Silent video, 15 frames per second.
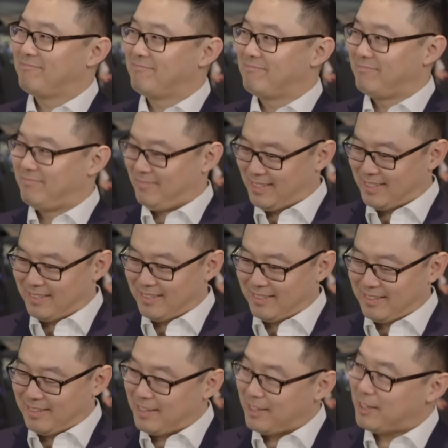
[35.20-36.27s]

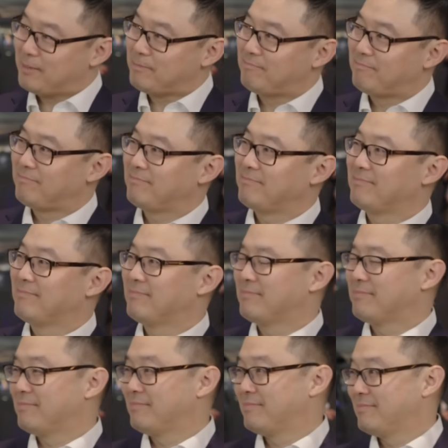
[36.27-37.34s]

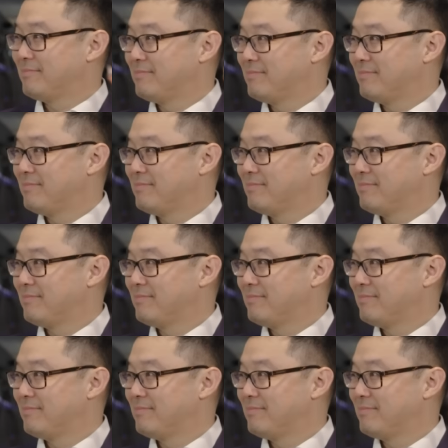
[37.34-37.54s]
[no speech]